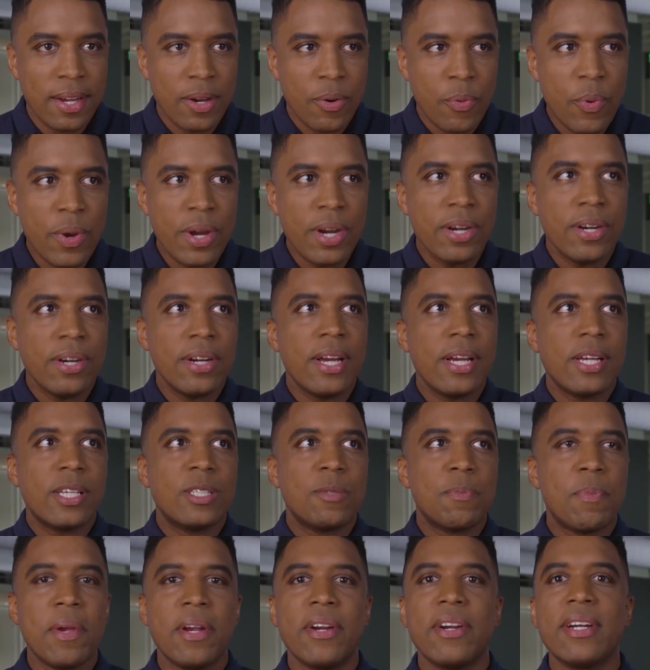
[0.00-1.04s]
We're
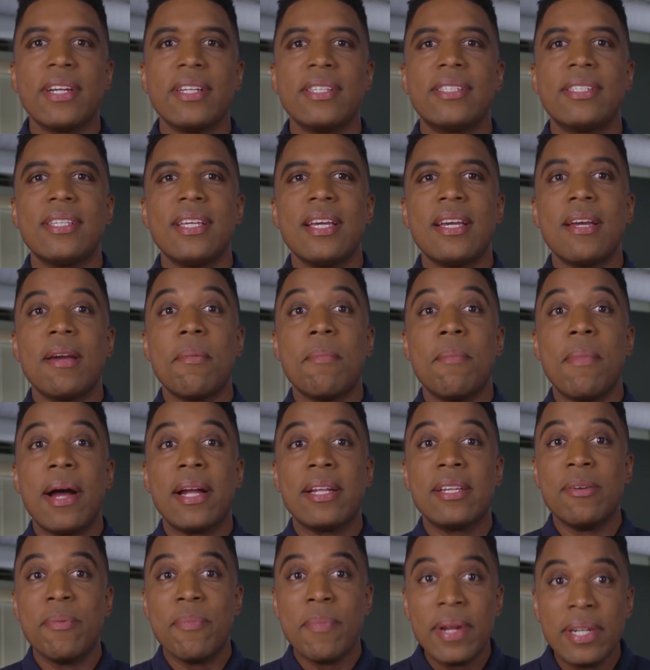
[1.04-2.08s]
experiencing
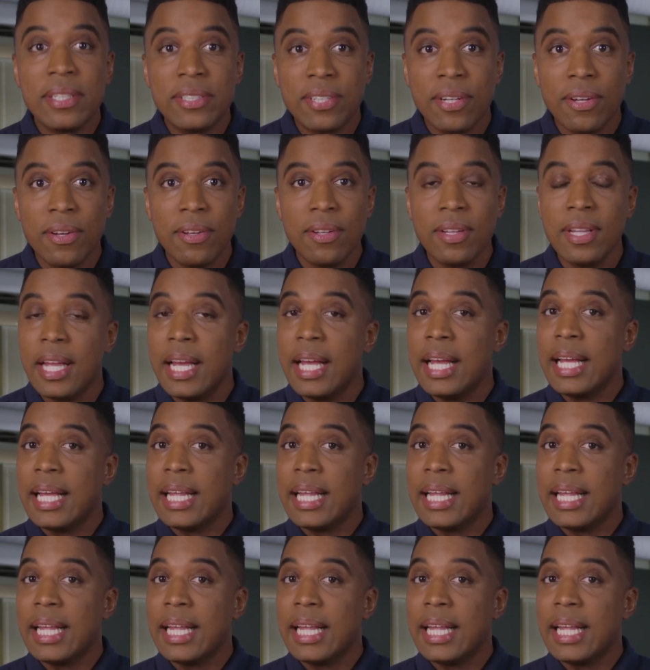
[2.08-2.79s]
monumental,